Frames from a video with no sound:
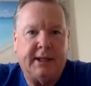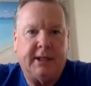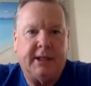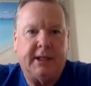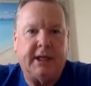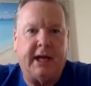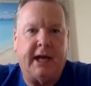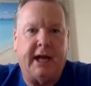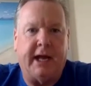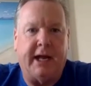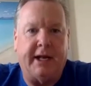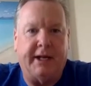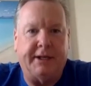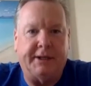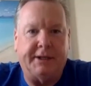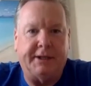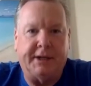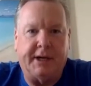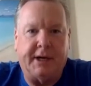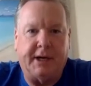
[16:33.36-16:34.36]

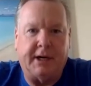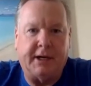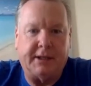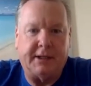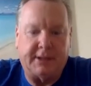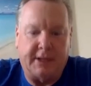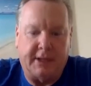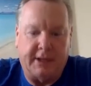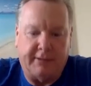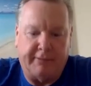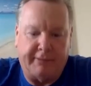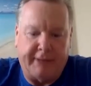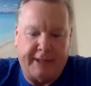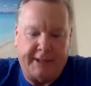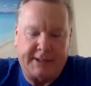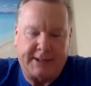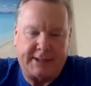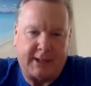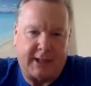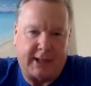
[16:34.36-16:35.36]
And
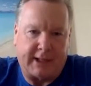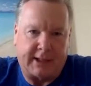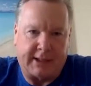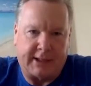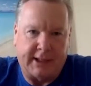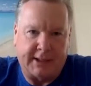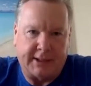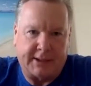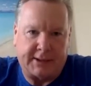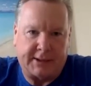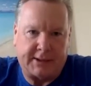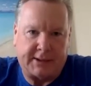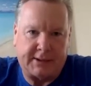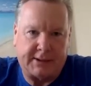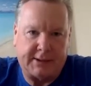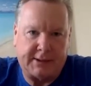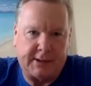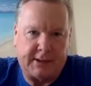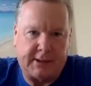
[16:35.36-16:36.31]
events like this,